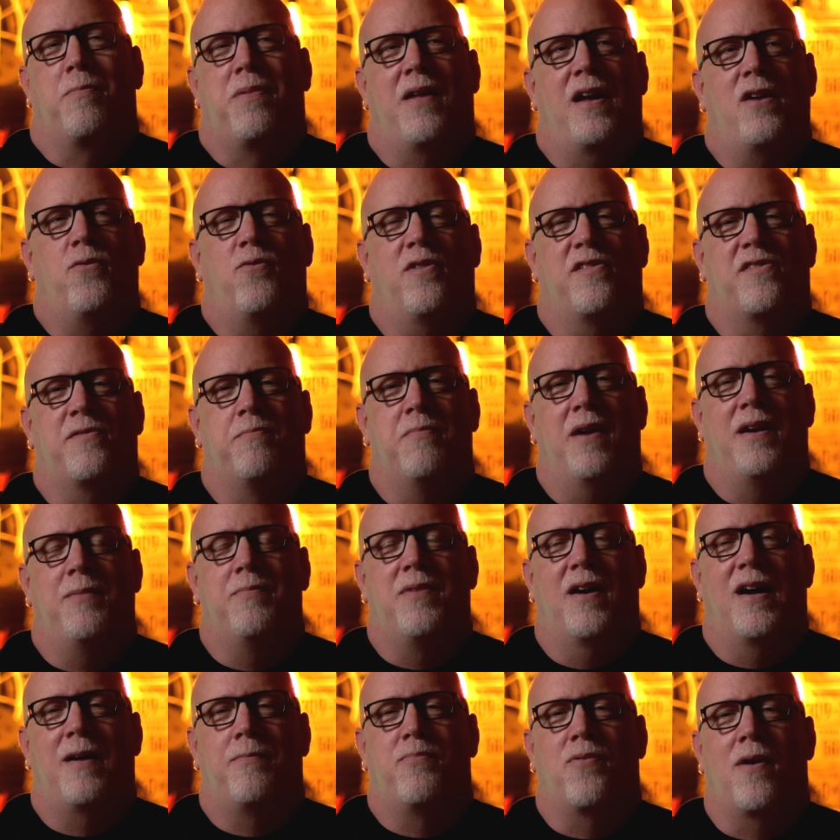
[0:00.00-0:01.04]
plate was made
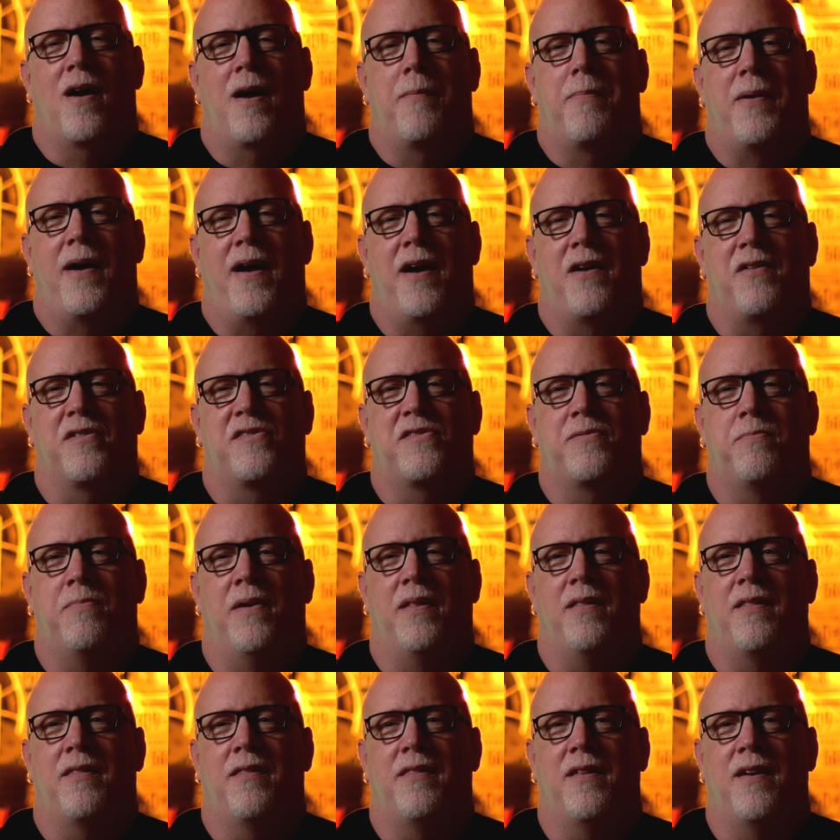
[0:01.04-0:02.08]
by a prop house,
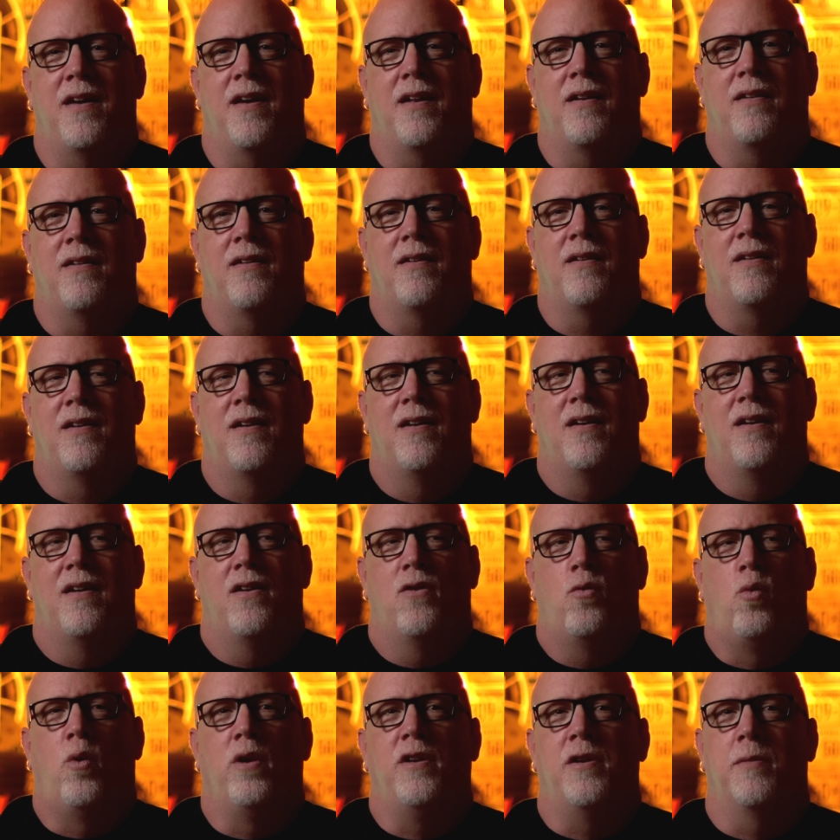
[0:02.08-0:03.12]
but then
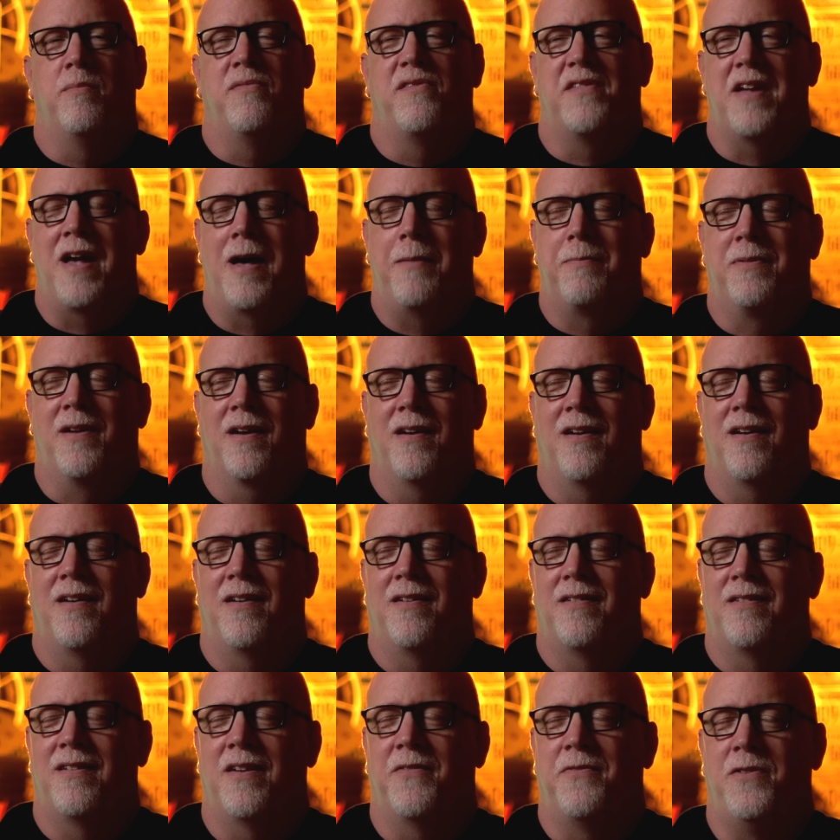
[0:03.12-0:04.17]
William
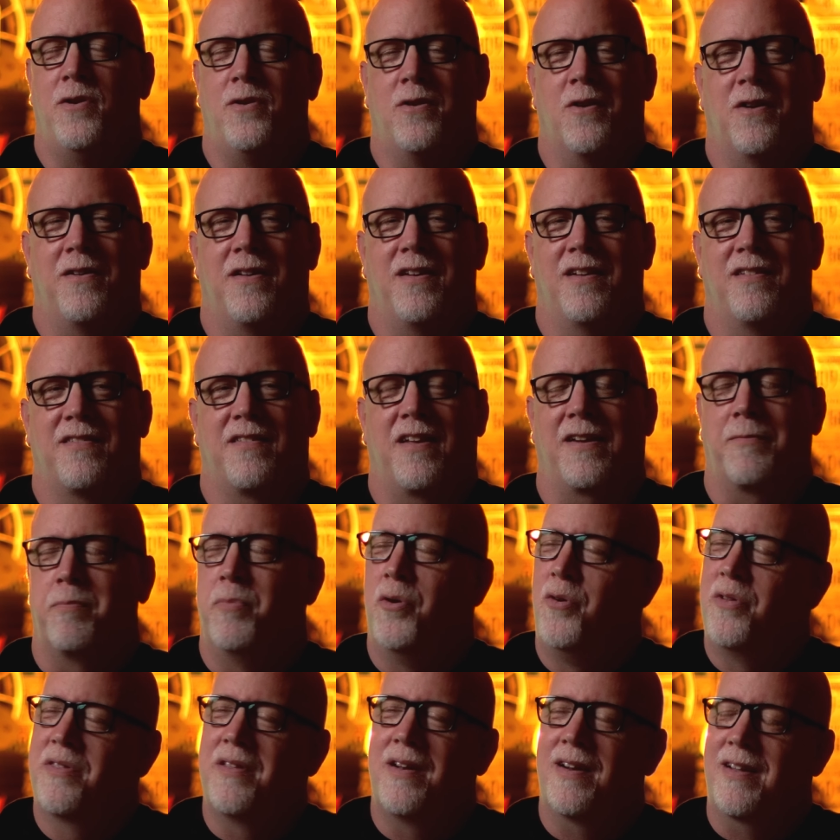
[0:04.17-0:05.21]
Zabka, if you go to his like
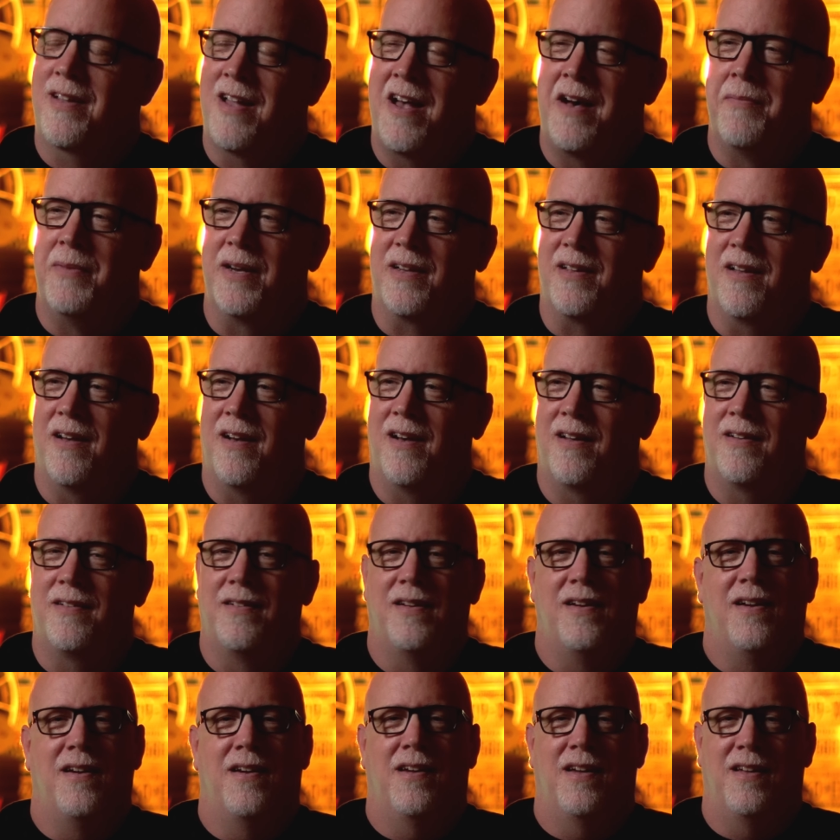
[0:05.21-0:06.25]
booth at a Comic Con,
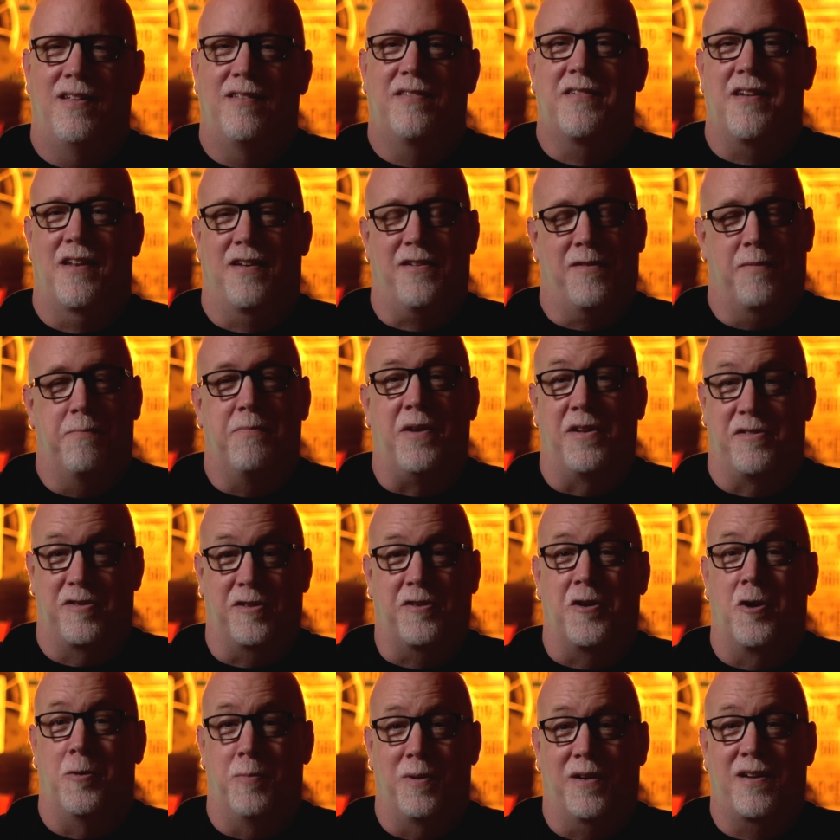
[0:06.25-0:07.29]
he's got a bunch of
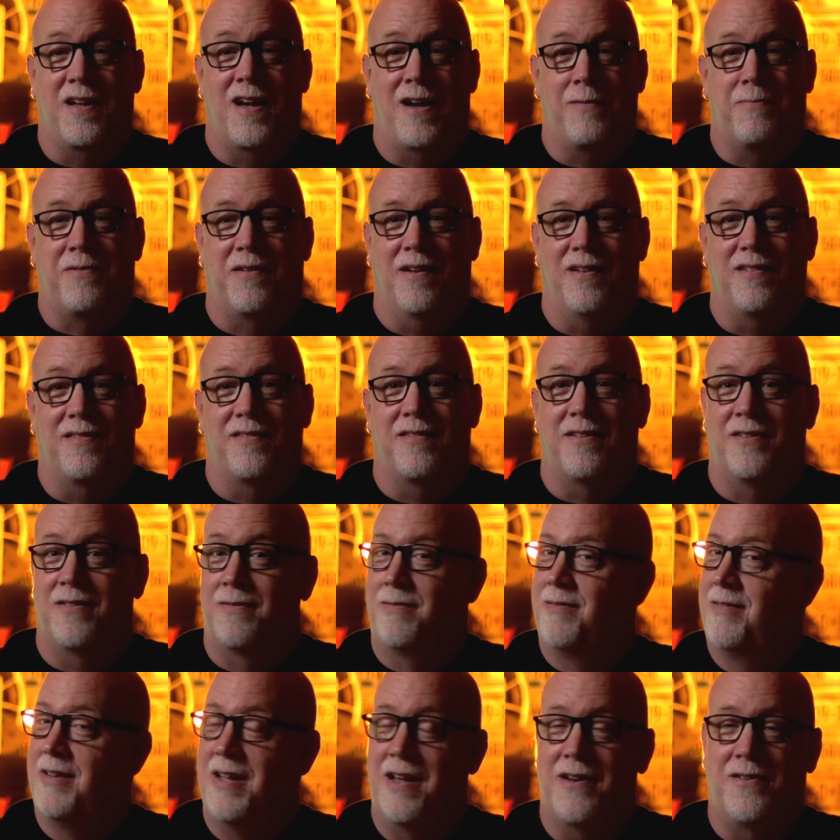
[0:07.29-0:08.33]
Cobra Kai plates that are
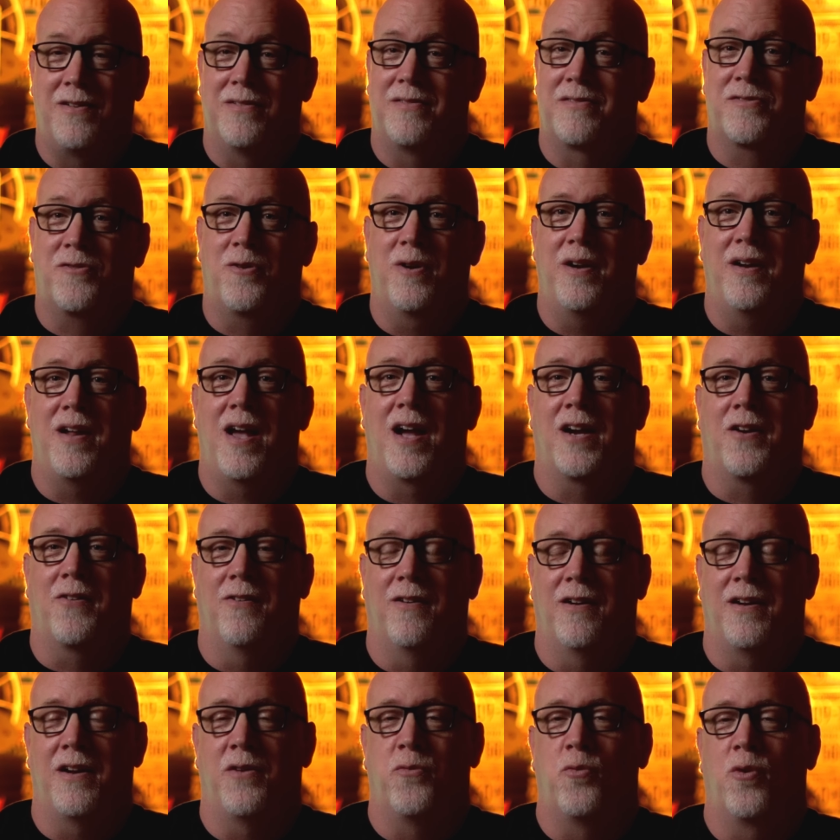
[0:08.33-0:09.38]
dead on screen
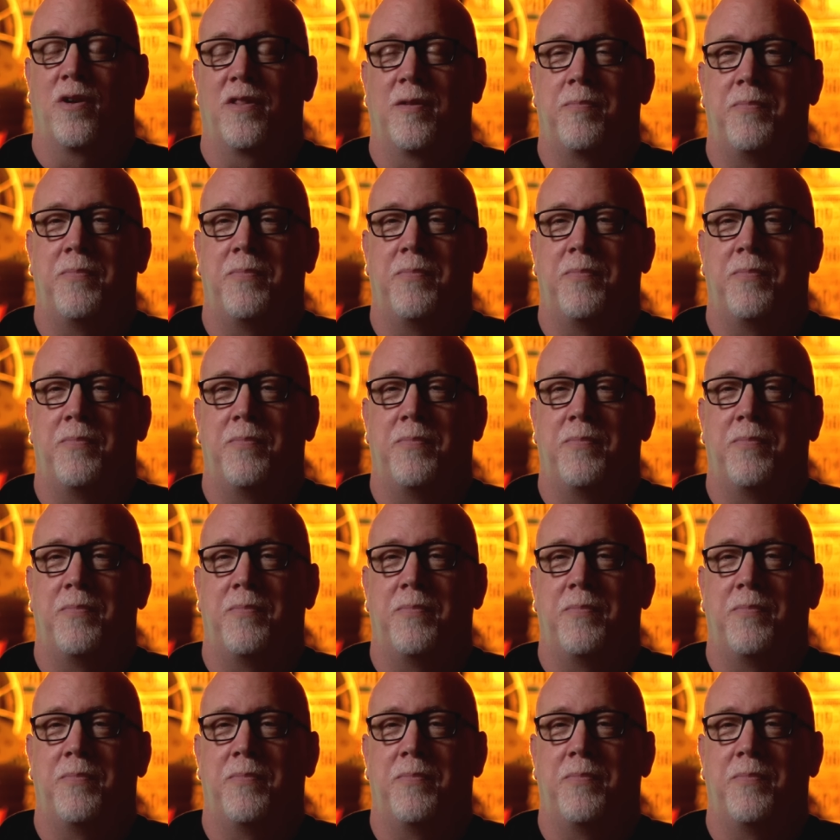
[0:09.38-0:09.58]
accurate and we're the